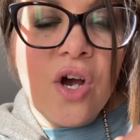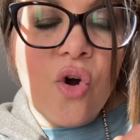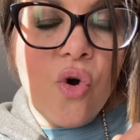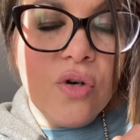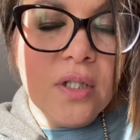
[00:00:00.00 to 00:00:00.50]

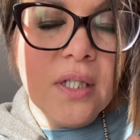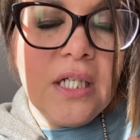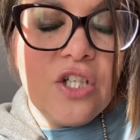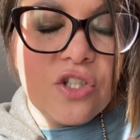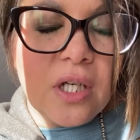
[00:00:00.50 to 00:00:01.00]

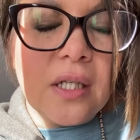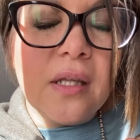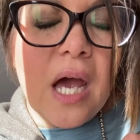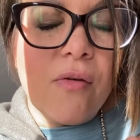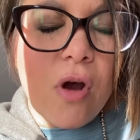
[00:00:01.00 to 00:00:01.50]
unleashing
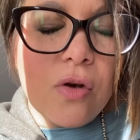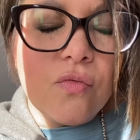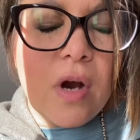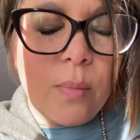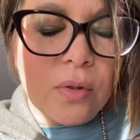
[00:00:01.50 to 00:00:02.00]
their own
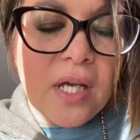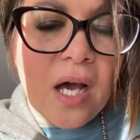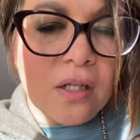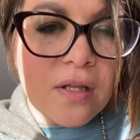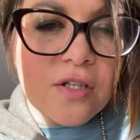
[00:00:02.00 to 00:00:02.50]
rebel
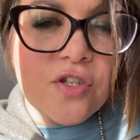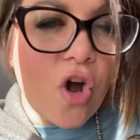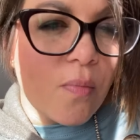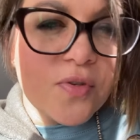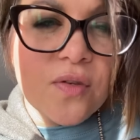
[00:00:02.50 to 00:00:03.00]
yell at the
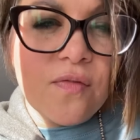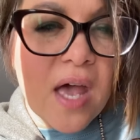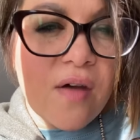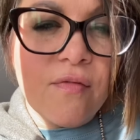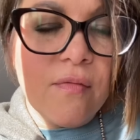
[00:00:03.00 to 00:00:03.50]
tops of
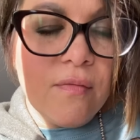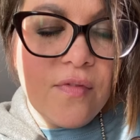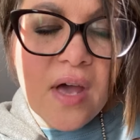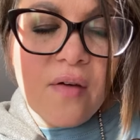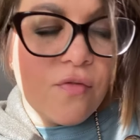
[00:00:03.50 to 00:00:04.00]
their
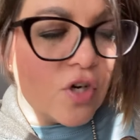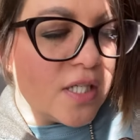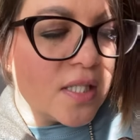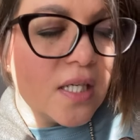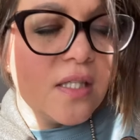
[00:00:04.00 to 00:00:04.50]

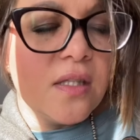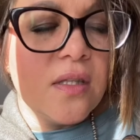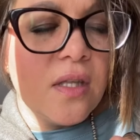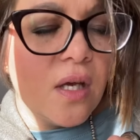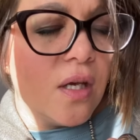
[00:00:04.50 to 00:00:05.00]
voices,
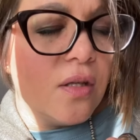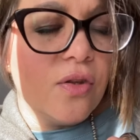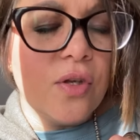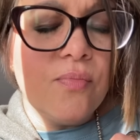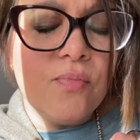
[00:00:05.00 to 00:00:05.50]
at
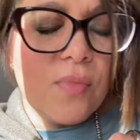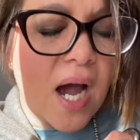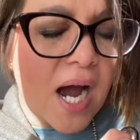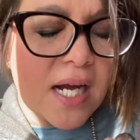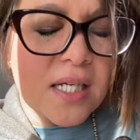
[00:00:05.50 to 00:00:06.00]
the
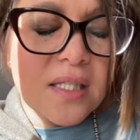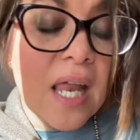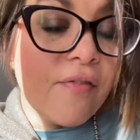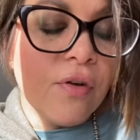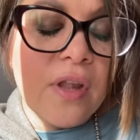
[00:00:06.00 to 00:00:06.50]
highest
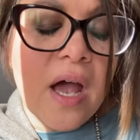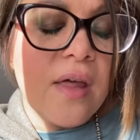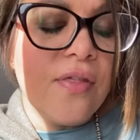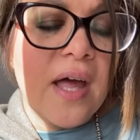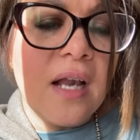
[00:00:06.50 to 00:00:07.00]
level their
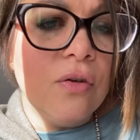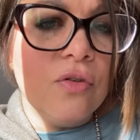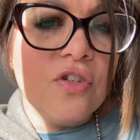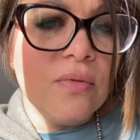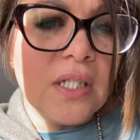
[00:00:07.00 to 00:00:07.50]

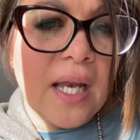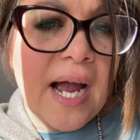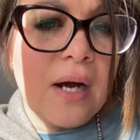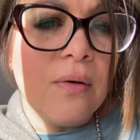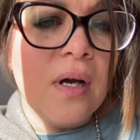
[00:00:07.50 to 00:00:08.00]
lungs would
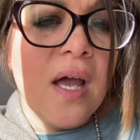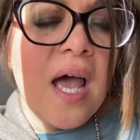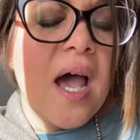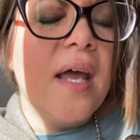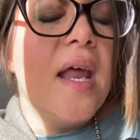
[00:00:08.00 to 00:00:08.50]
allow,
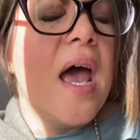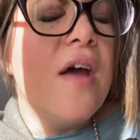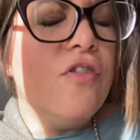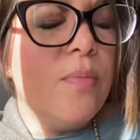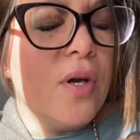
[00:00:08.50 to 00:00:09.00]
and
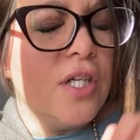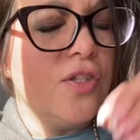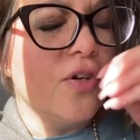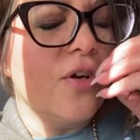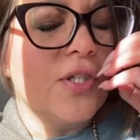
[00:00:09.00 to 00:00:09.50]
everybody
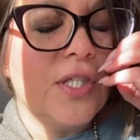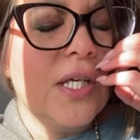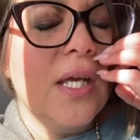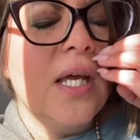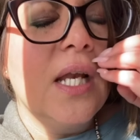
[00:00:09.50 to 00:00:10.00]
just
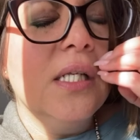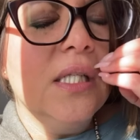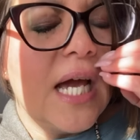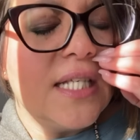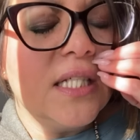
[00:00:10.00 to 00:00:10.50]

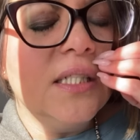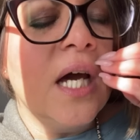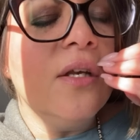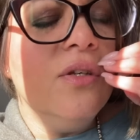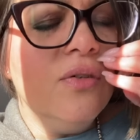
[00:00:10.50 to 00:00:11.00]
letting
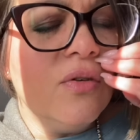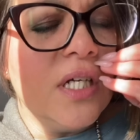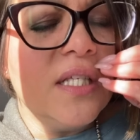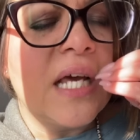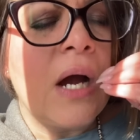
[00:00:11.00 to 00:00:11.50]
that
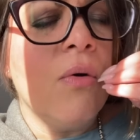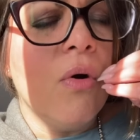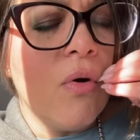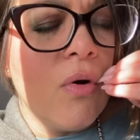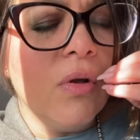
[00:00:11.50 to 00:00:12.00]
noise out
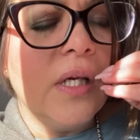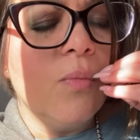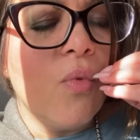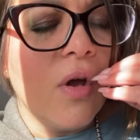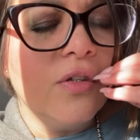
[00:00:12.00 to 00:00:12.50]
all
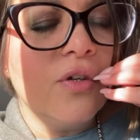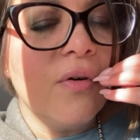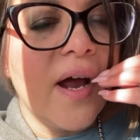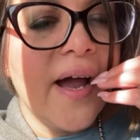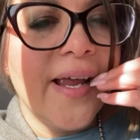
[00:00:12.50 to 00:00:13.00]
in one
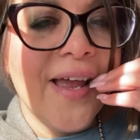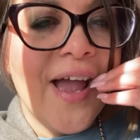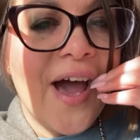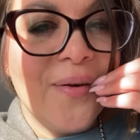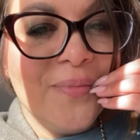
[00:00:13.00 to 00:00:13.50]
cry.
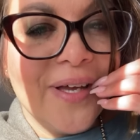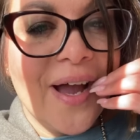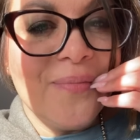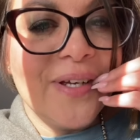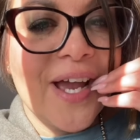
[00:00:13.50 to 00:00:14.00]
And
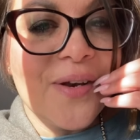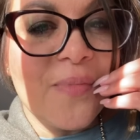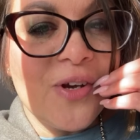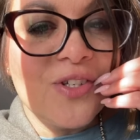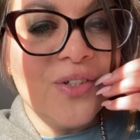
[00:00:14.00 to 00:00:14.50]
I'm getting
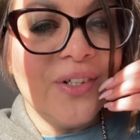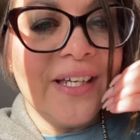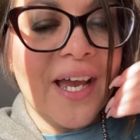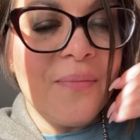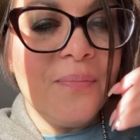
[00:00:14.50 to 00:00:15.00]
emotional and
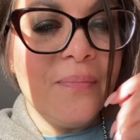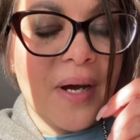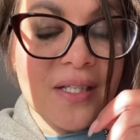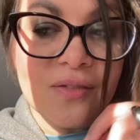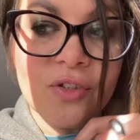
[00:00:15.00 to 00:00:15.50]
getting
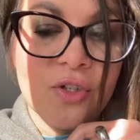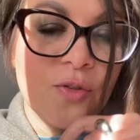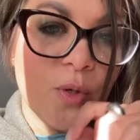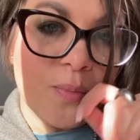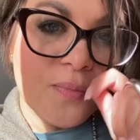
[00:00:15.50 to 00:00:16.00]
massive
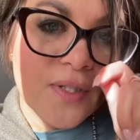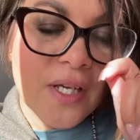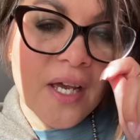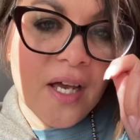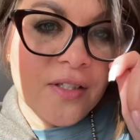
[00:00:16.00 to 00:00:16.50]
goosebumps
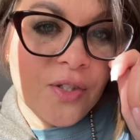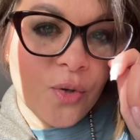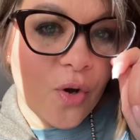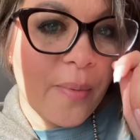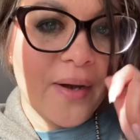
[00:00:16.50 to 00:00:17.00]
as I
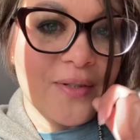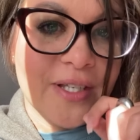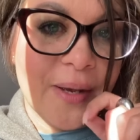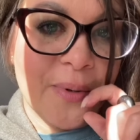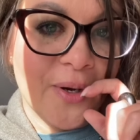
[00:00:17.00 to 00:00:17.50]
talk about
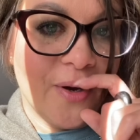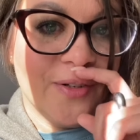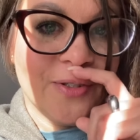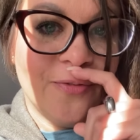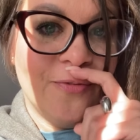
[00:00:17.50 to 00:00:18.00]
it,
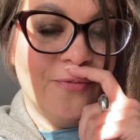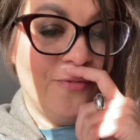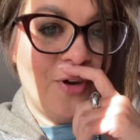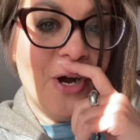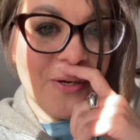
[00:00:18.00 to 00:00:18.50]
because
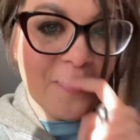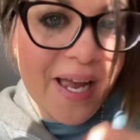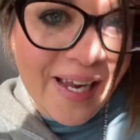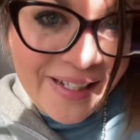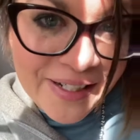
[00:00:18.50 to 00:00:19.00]
fuck
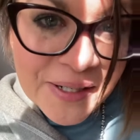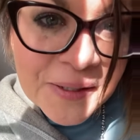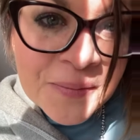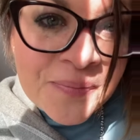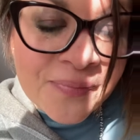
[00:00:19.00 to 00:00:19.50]
me,
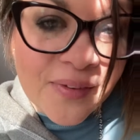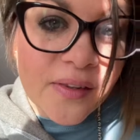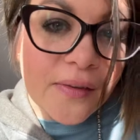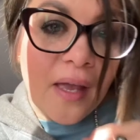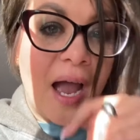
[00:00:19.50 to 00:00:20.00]

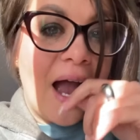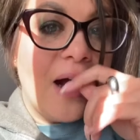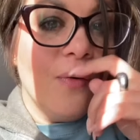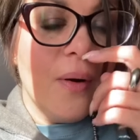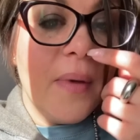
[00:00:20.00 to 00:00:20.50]

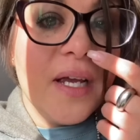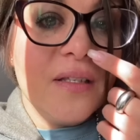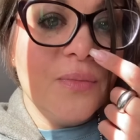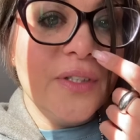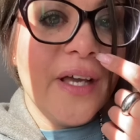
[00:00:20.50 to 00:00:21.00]
how
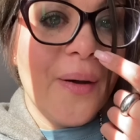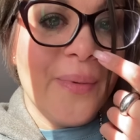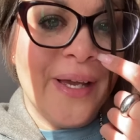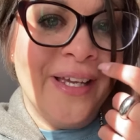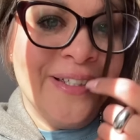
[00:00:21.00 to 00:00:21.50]
amazing would that
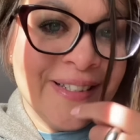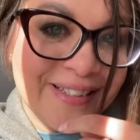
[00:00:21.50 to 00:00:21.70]
be?